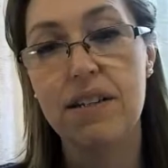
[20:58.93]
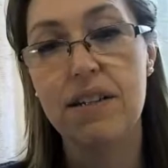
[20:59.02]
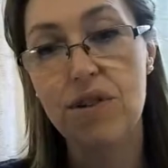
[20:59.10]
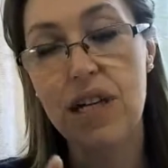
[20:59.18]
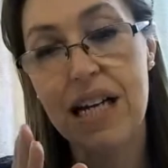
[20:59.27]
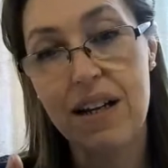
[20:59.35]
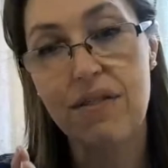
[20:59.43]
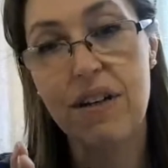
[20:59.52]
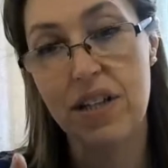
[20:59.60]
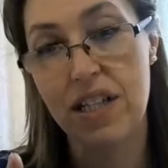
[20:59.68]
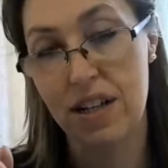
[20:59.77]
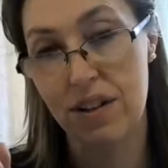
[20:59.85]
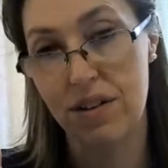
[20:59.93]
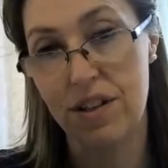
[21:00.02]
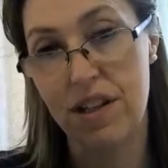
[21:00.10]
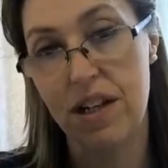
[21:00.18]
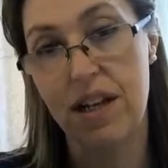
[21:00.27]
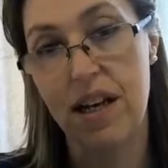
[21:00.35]
There's a really lovely video
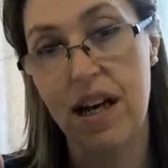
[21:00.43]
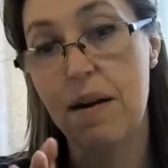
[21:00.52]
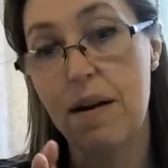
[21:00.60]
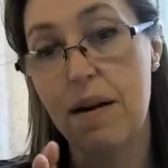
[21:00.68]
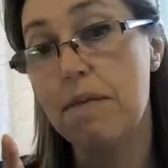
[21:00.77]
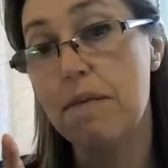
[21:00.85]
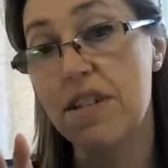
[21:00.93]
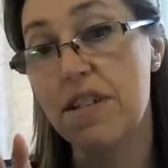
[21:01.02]
that Emma